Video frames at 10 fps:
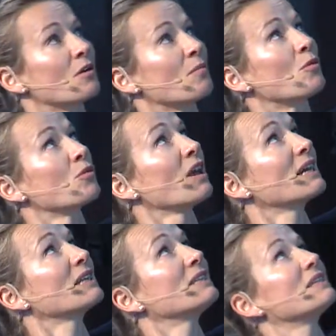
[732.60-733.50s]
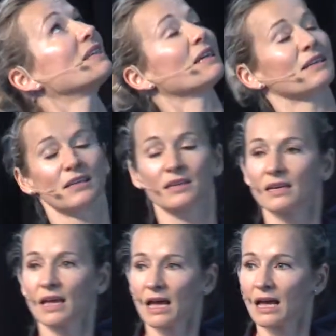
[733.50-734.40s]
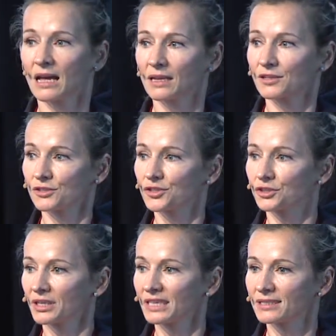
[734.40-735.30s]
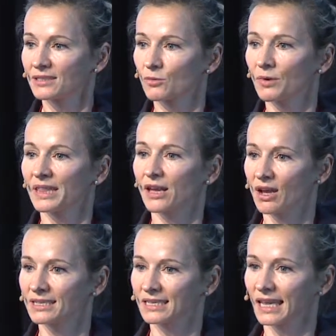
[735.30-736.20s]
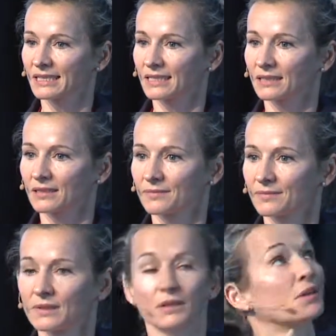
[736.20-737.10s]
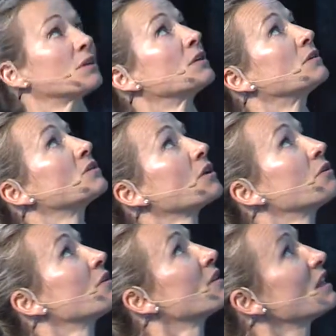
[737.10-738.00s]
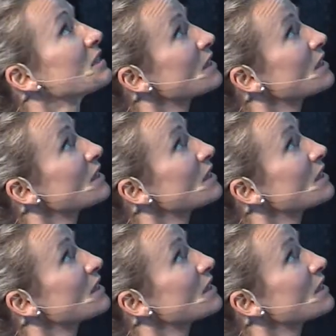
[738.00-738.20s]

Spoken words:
More likely to get stressed when they're isolated. So these